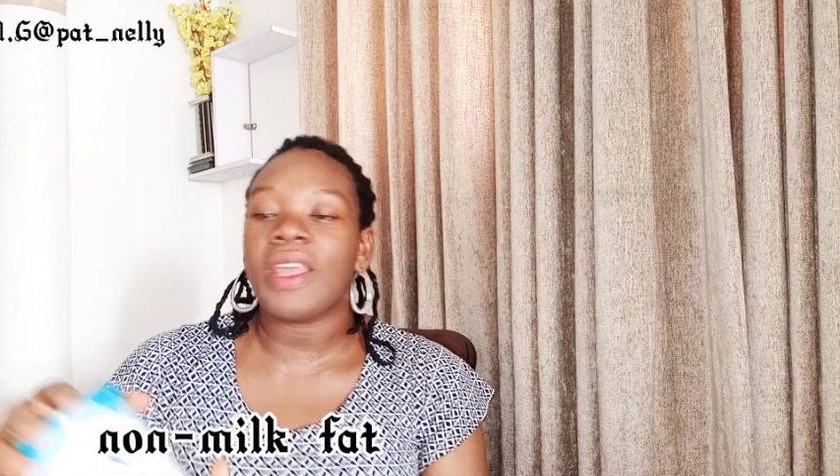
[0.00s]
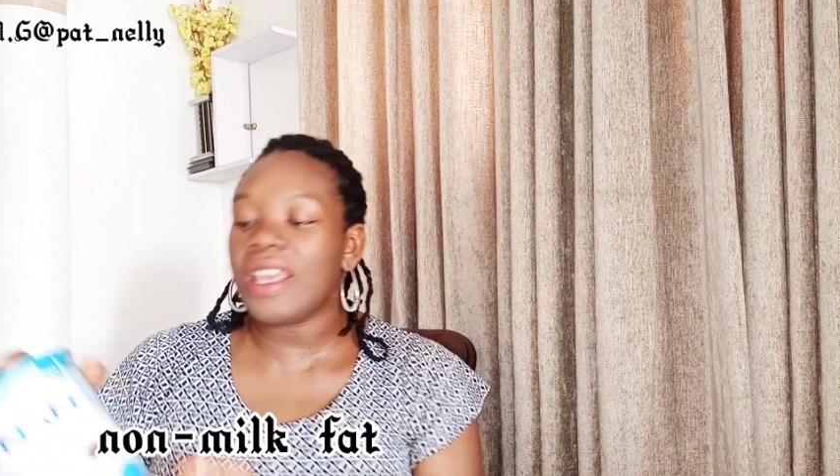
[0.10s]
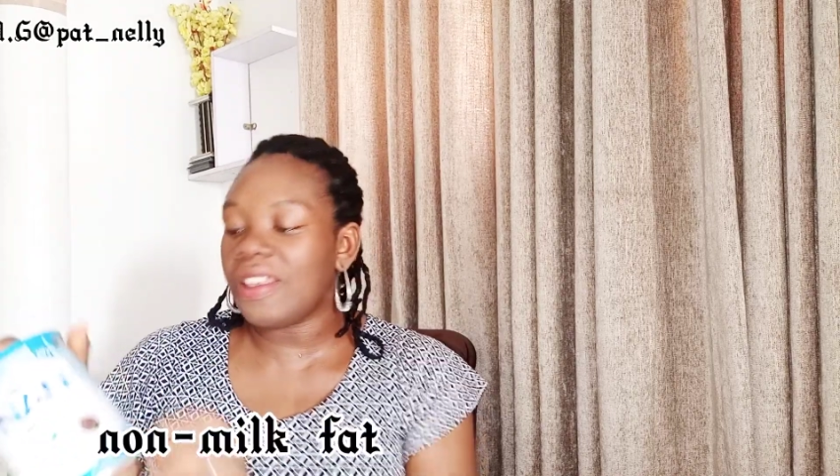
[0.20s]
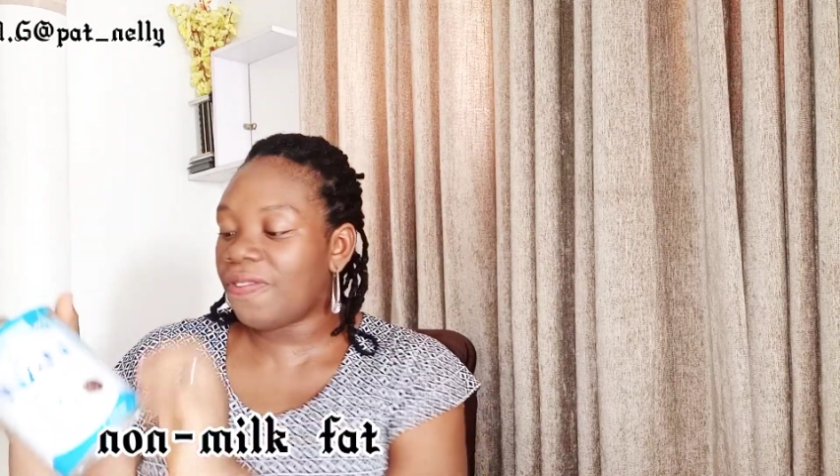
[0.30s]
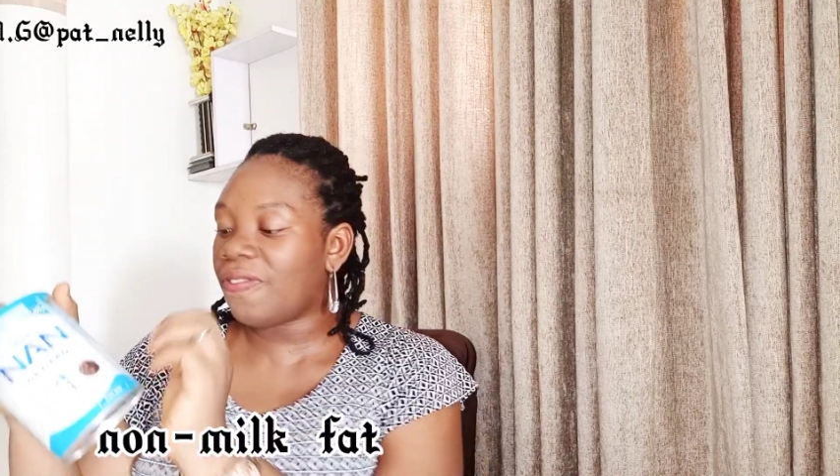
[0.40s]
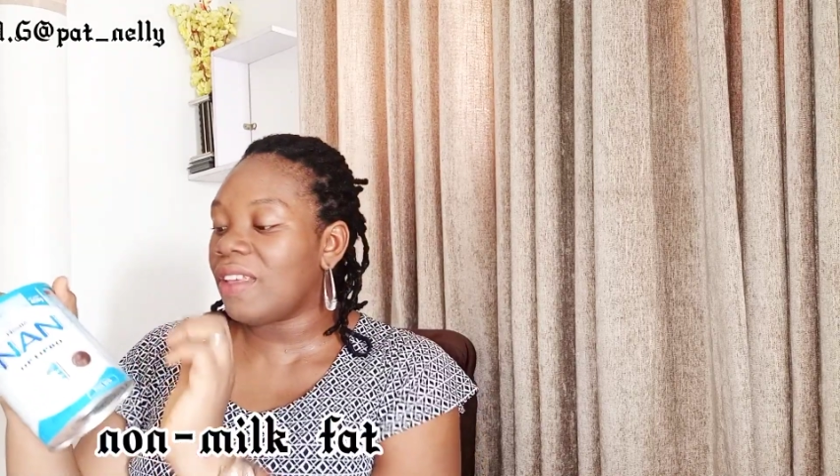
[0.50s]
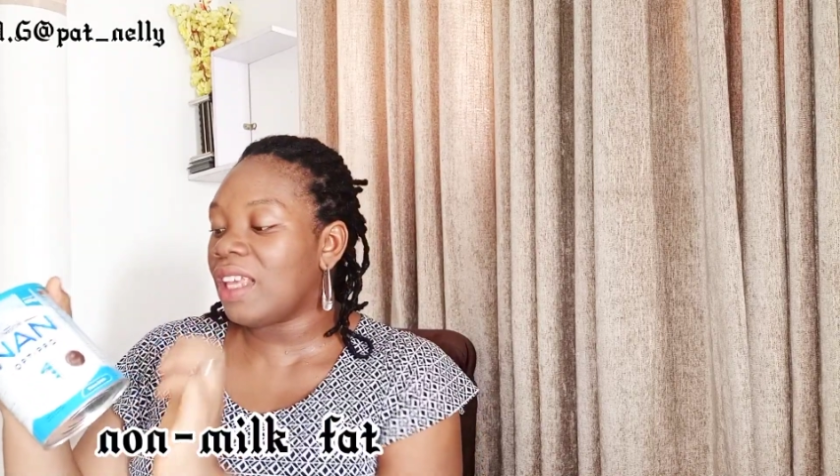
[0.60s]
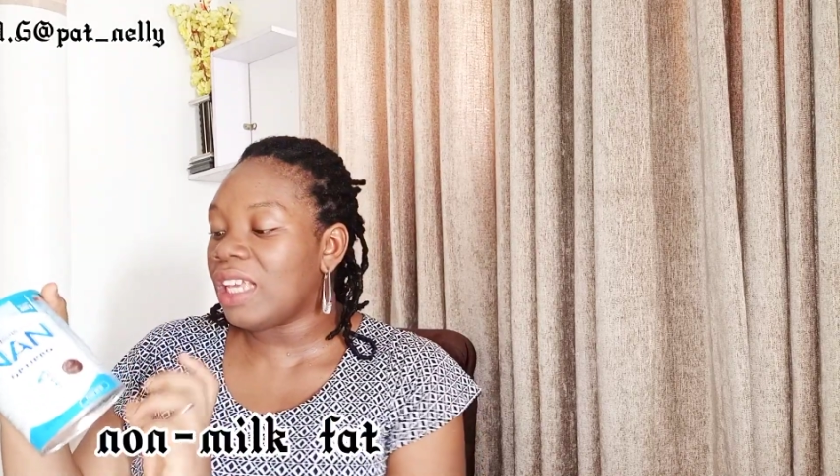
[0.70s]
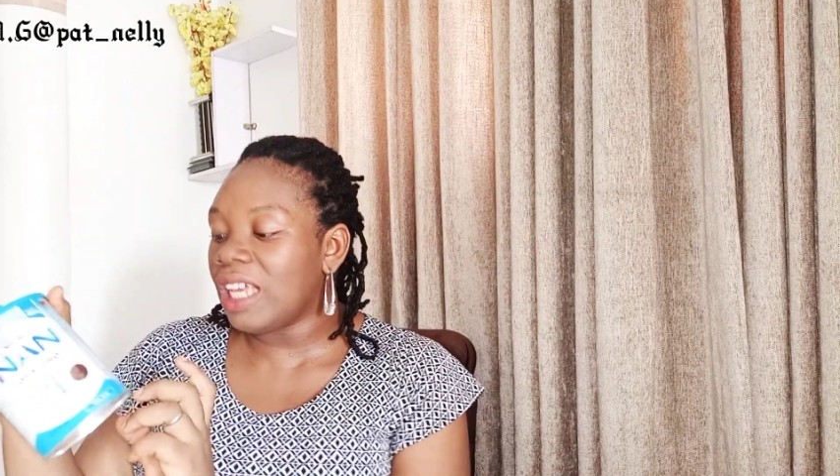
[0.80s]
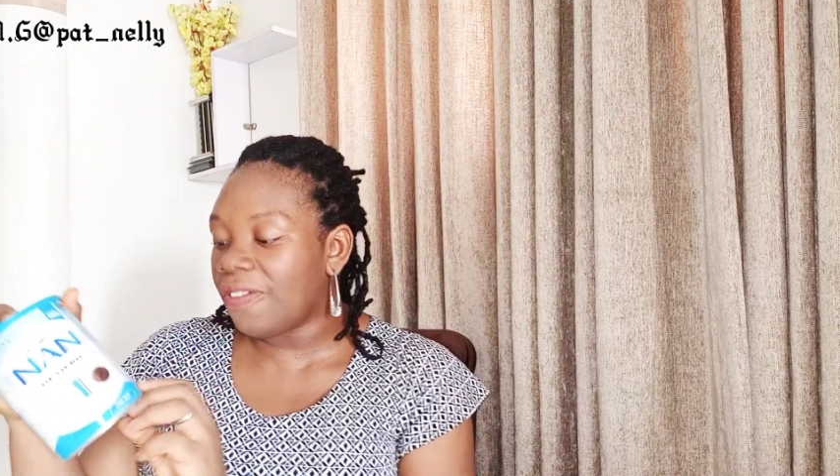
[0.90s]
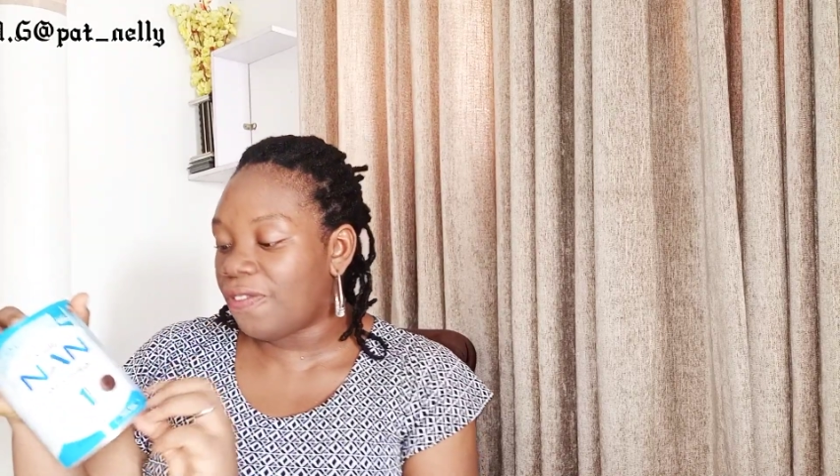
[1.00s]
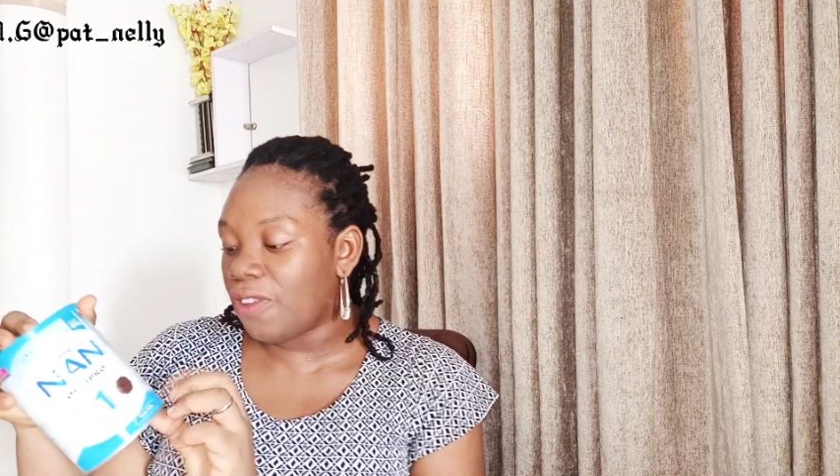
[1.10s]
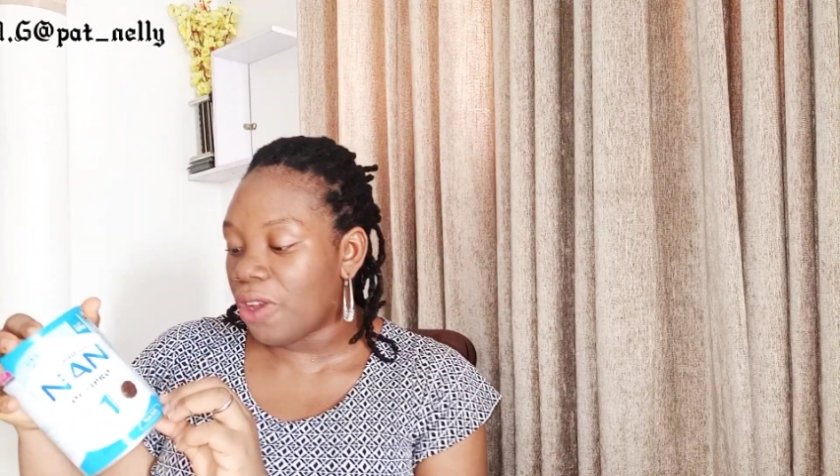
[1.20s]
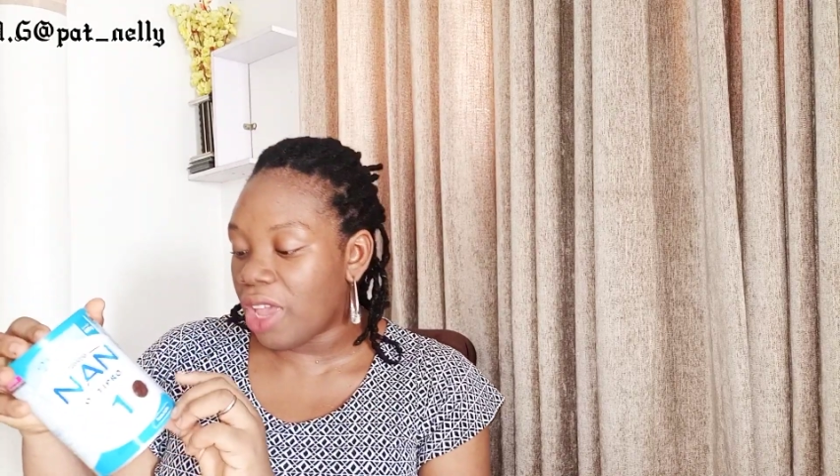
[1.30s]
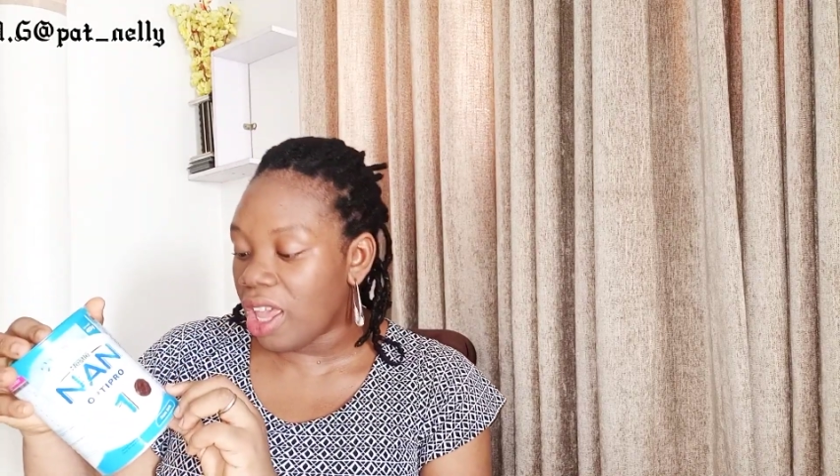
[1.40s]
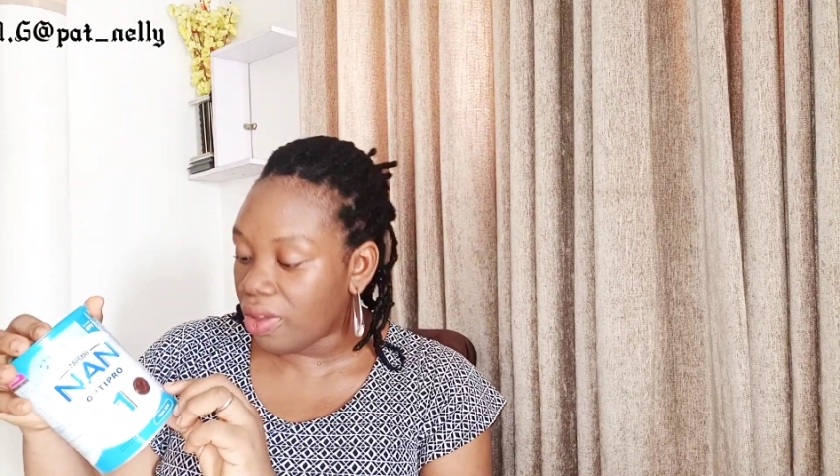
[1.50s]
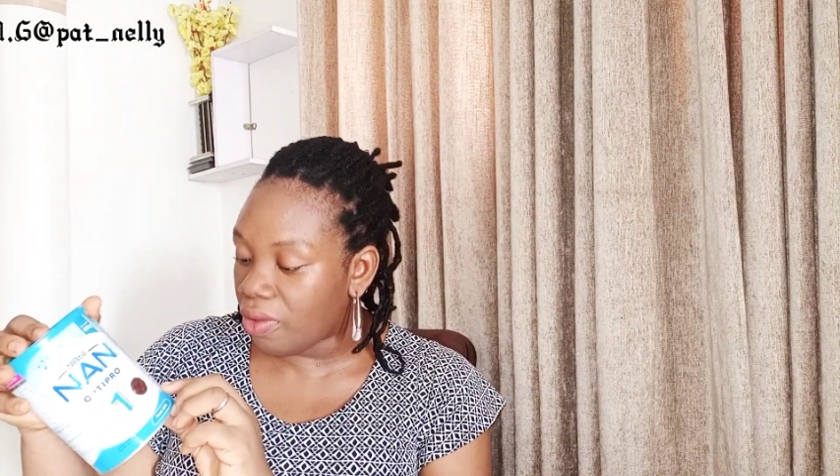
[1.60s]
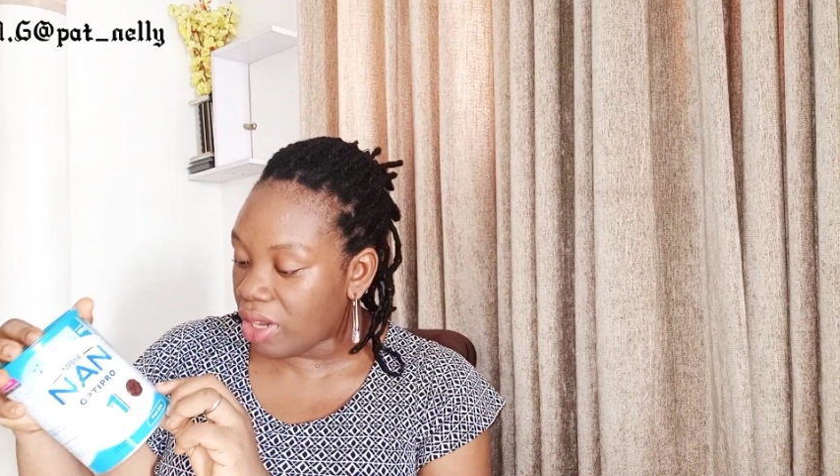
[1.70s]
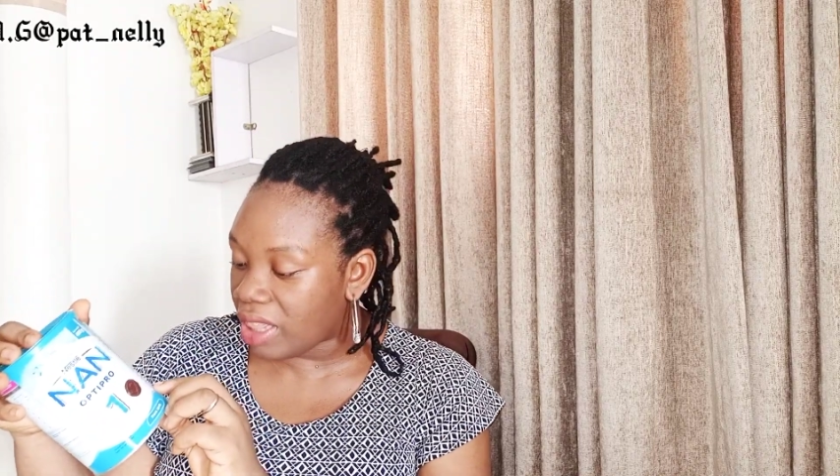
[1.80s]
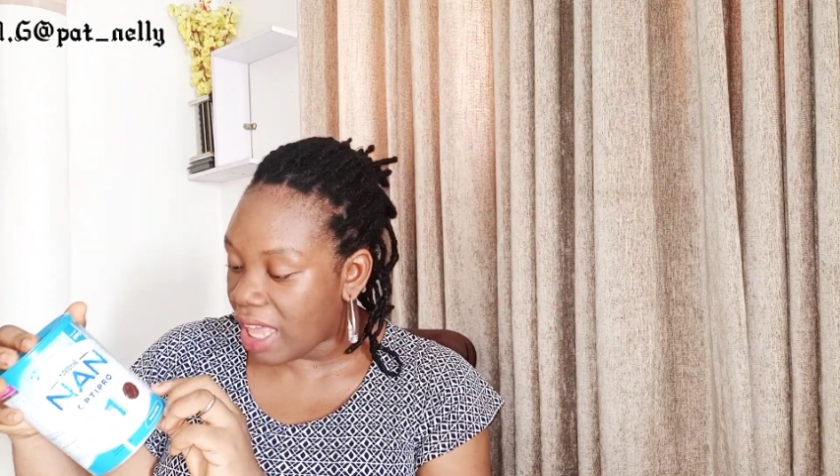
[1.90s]
If your
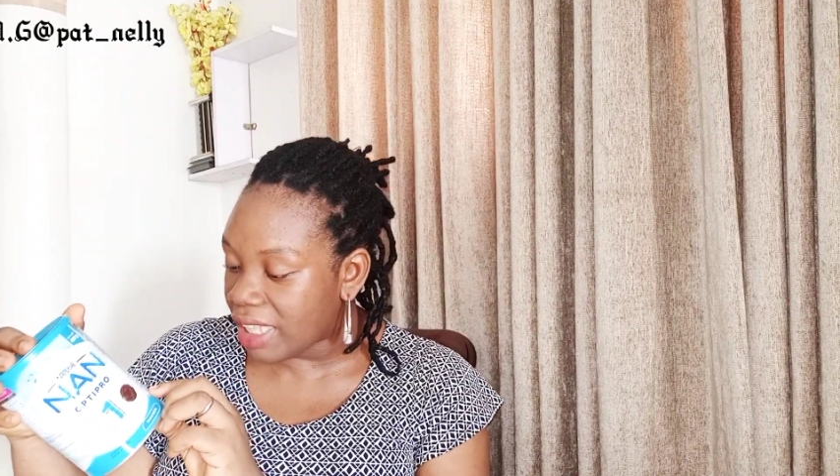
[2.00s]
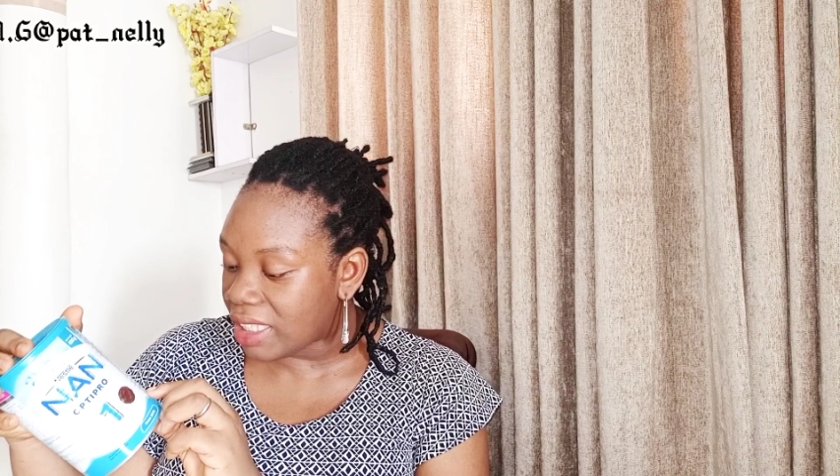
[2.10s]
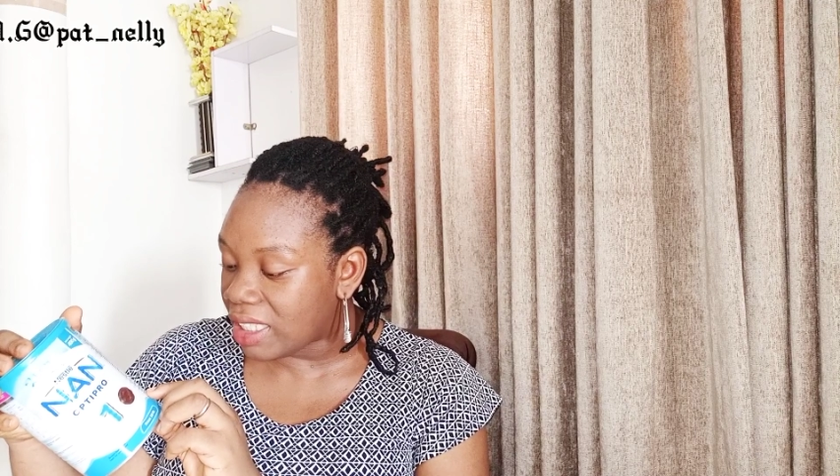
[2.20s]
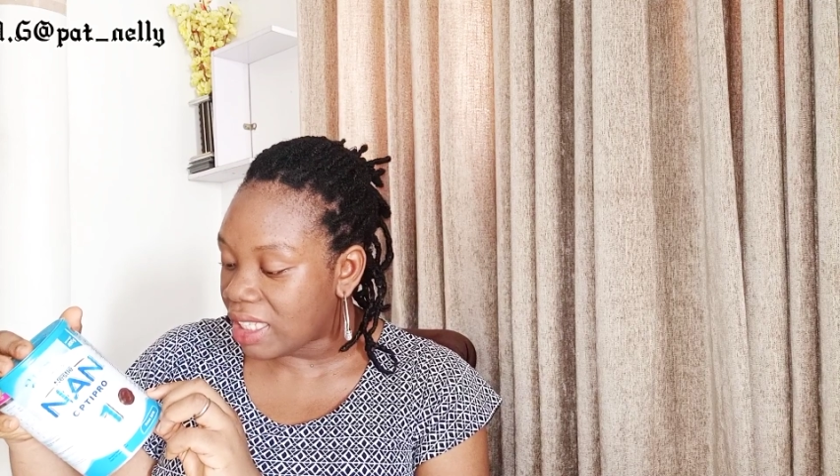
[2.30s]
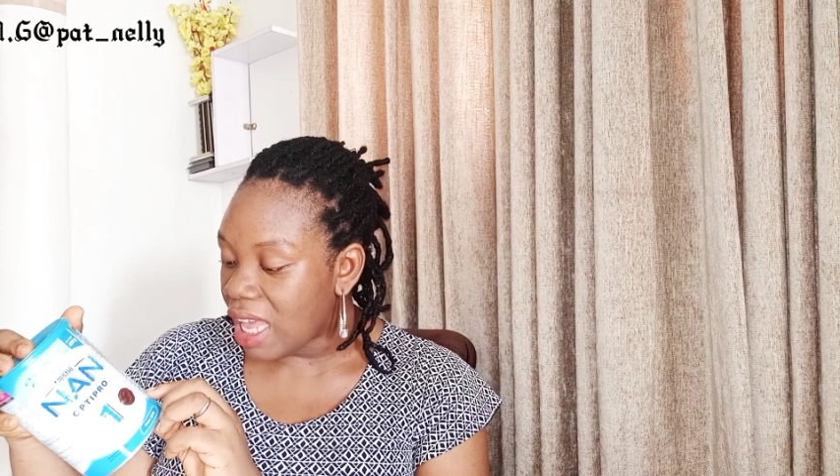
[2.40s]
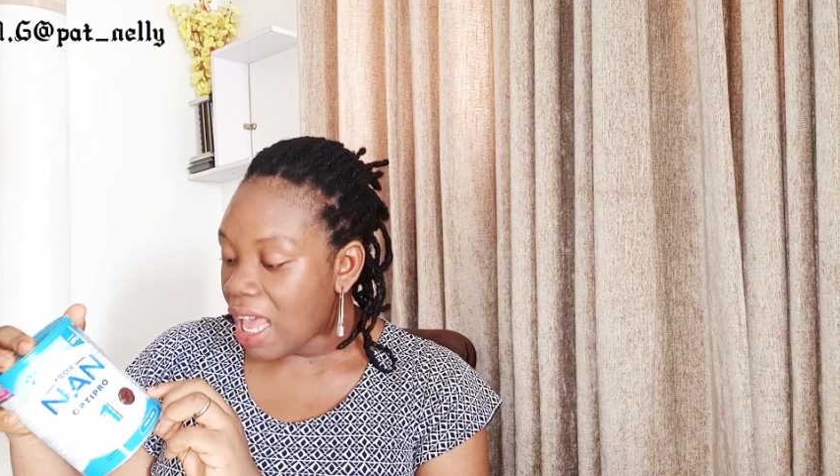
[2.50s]
ingredient